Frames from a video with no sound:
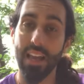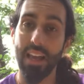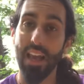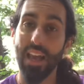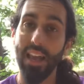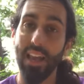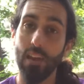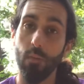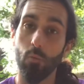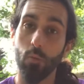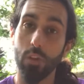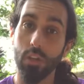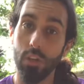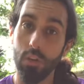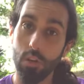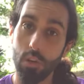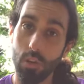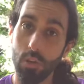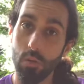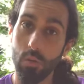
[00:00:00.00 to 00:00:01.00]
and we
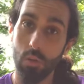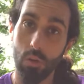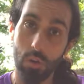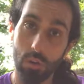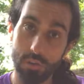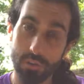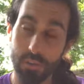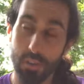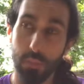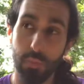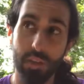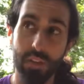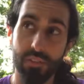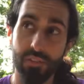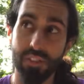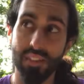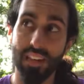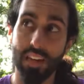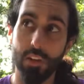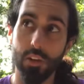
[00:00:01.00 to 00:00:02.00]
know also the
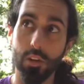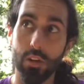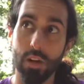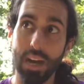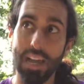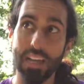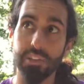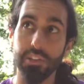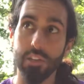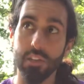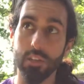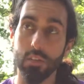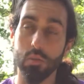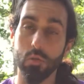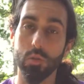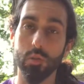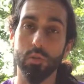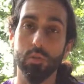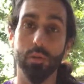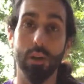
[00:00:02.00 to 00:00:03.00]
benefits that you're actually
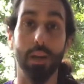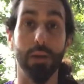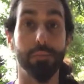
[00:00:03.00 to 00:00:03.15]
going to